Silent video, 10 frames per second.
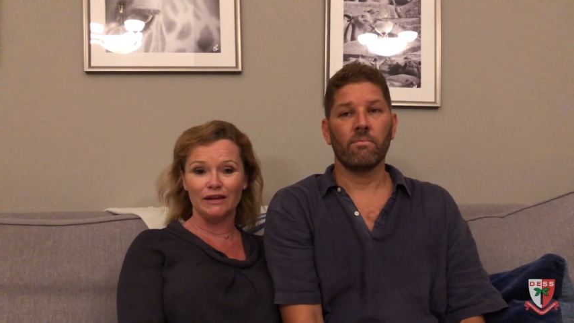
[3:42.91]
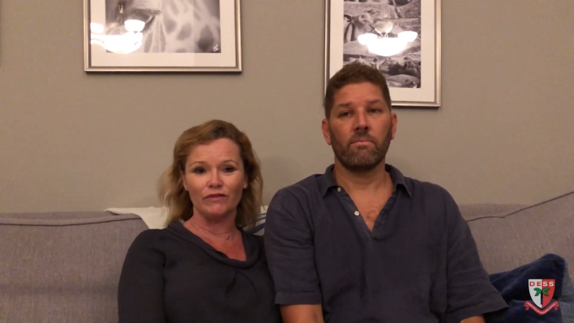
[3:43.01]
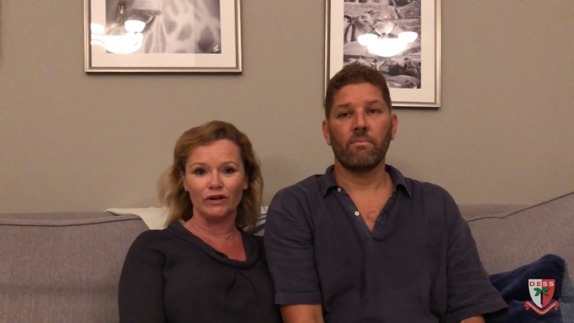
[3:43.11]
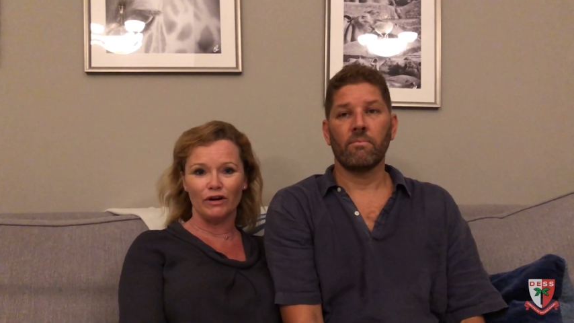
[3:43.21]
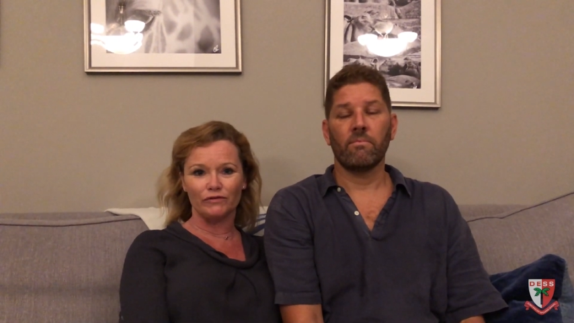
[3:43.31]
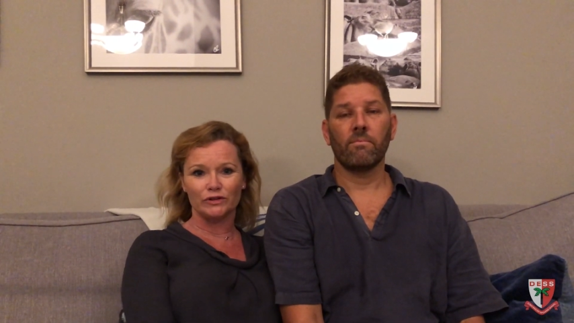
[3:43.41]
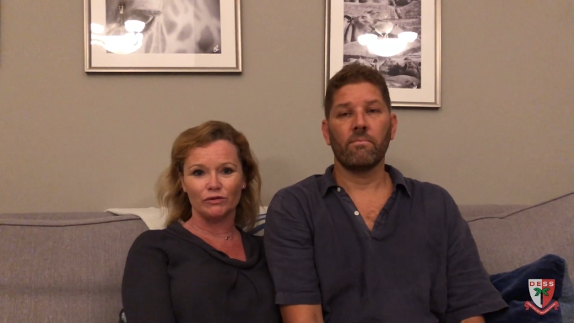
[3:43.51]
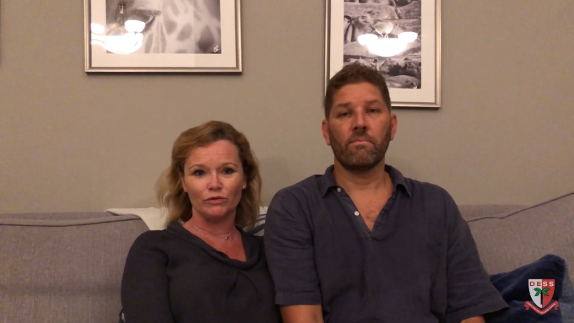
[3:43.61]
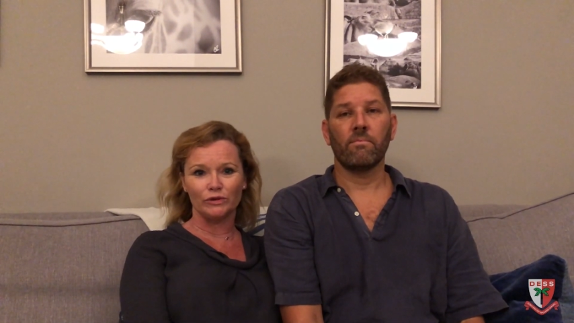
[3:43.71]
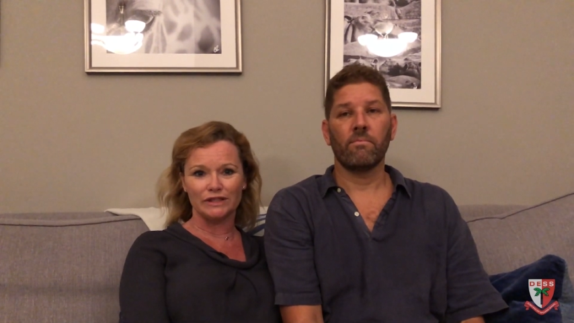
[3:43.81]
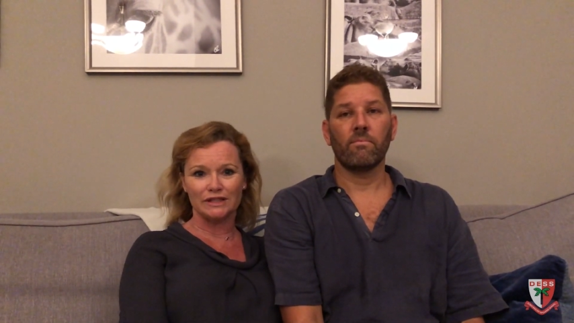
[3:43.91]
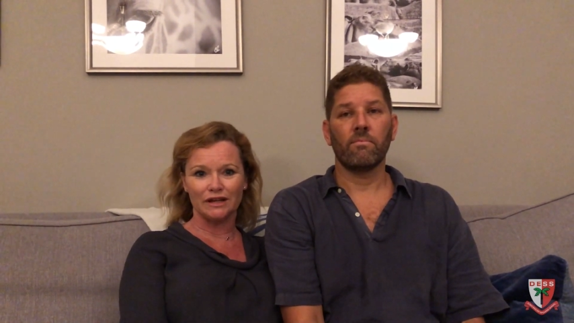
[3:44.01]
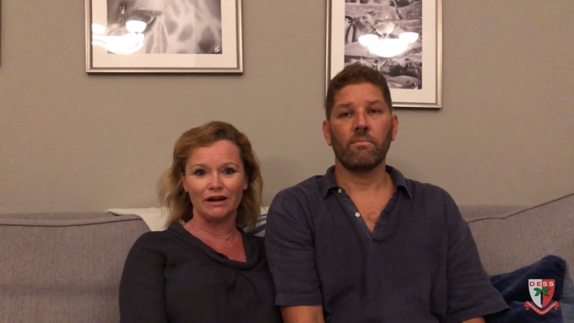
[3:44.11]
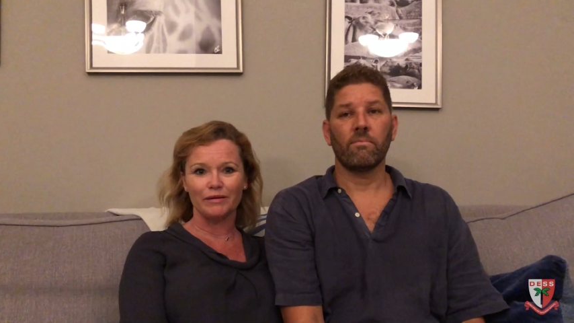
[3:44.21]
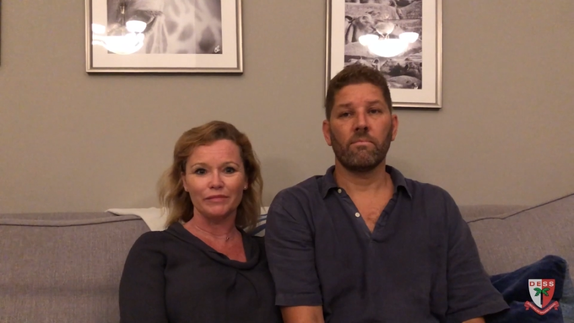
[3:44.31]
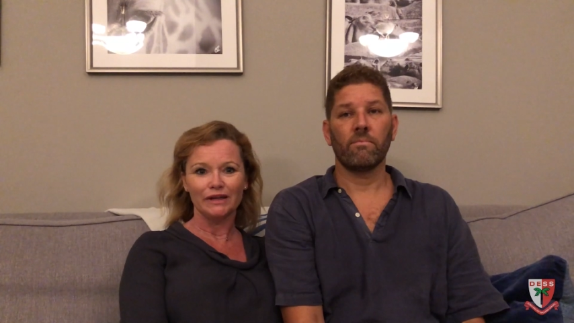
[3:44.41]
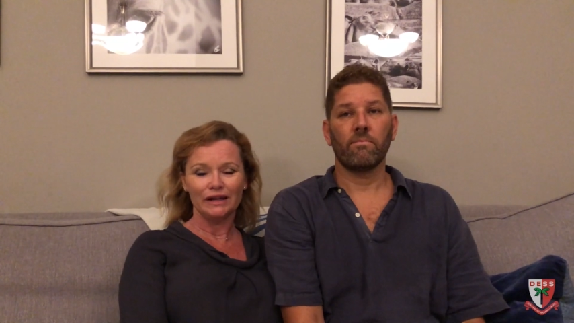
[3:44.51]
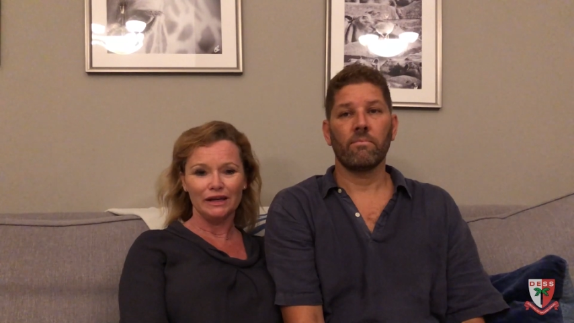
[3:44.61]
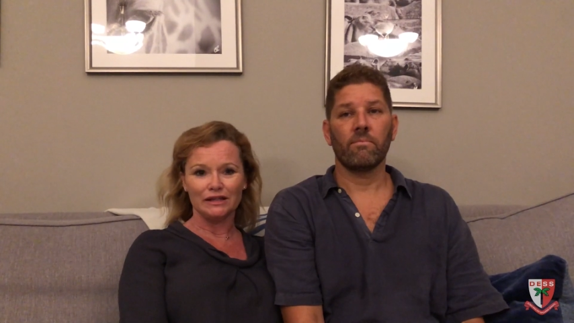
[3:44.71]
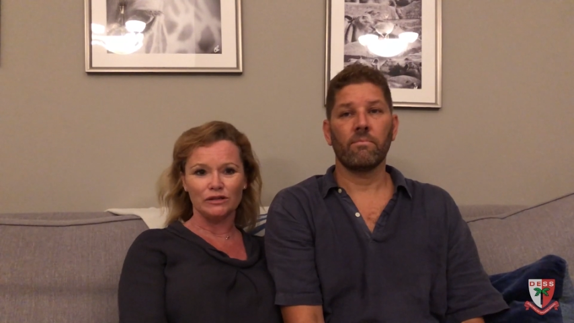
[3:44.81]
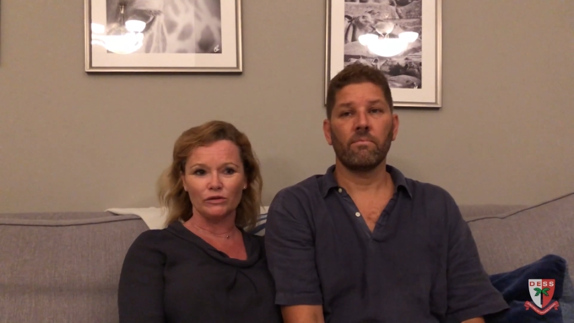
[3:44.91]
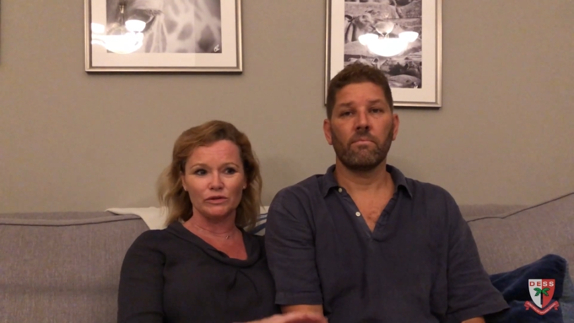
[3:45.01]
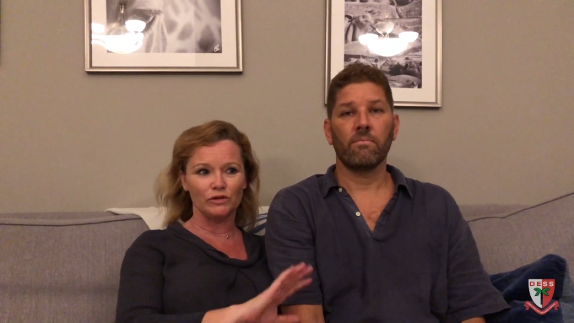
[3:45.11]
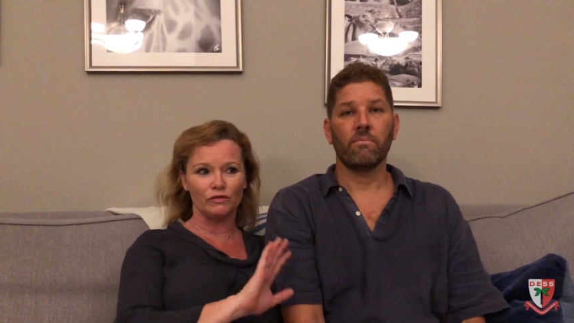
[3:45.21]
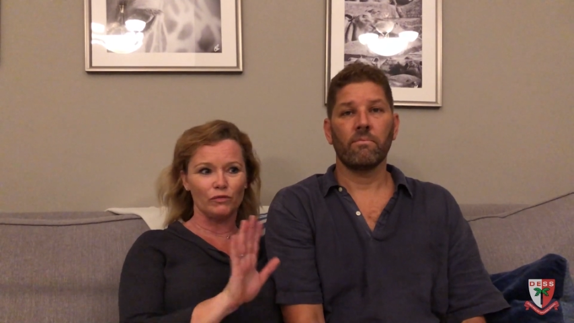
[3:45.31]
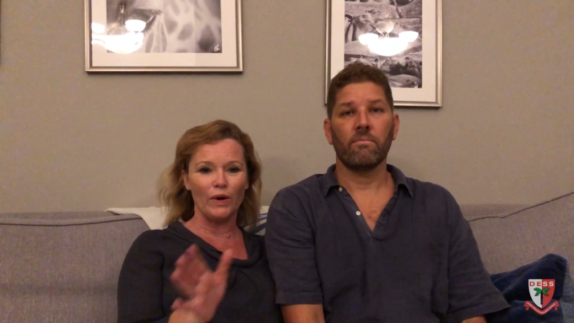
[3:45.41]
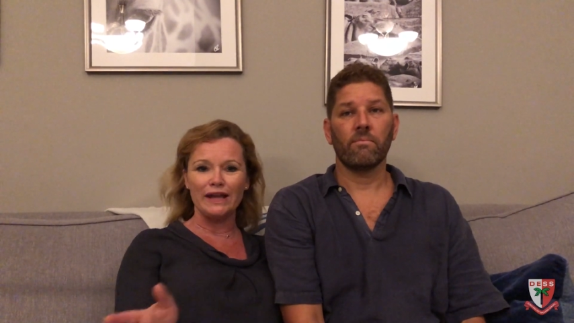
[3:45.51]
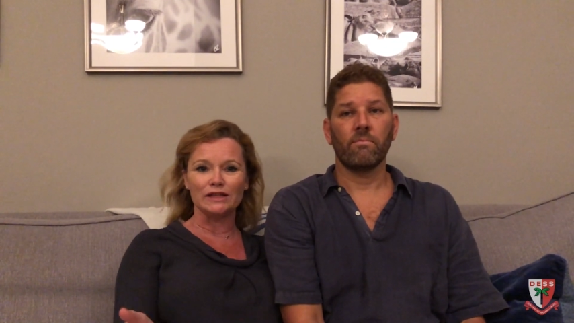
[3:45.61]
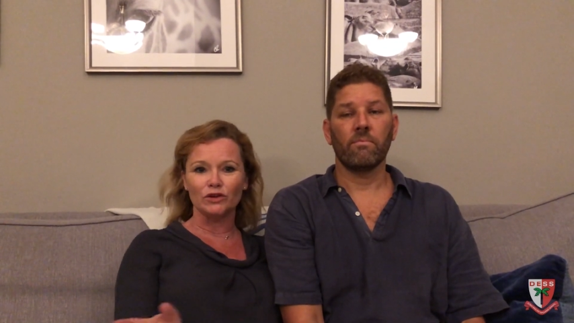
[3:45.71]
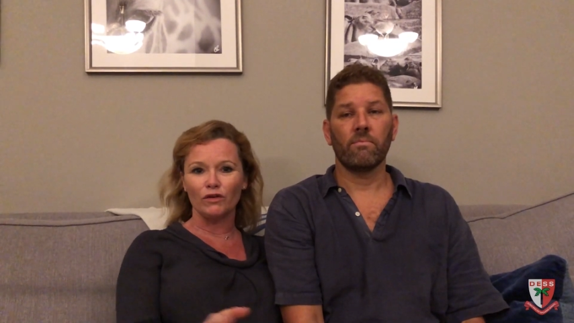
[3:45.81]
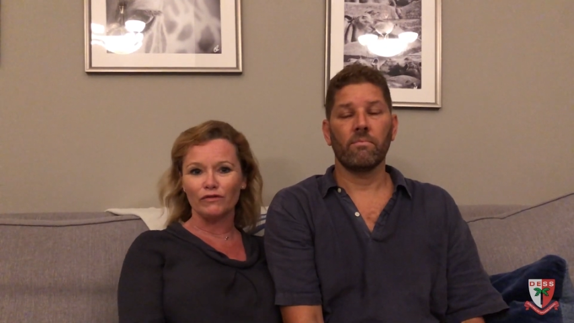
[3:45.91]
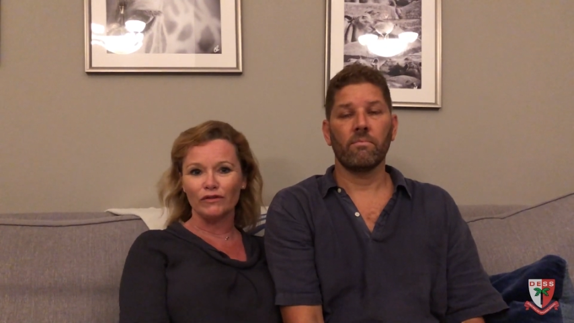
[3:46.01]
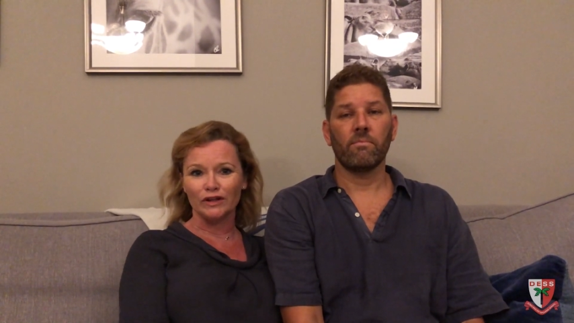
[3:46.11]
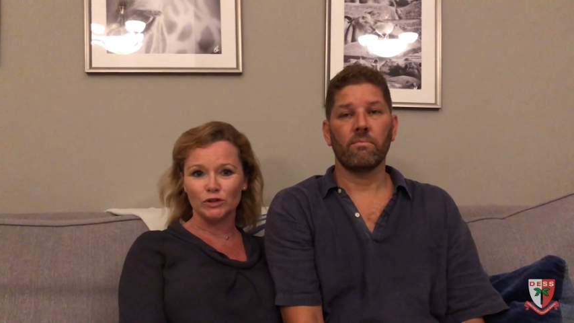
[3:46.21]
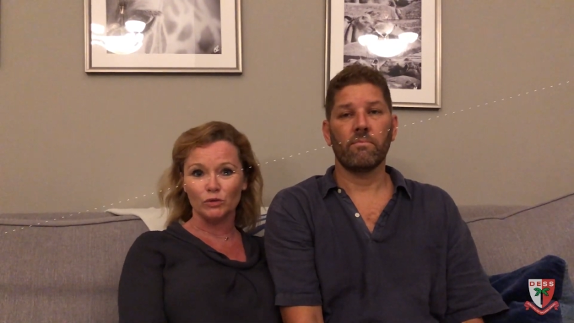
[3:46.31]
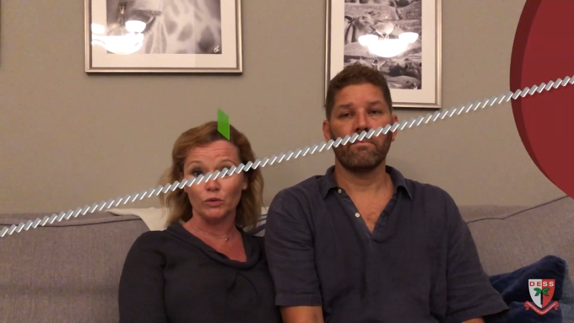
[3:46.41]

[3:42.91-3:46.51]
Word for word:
Speaker 1: even after all this time. It's not sort of waned off at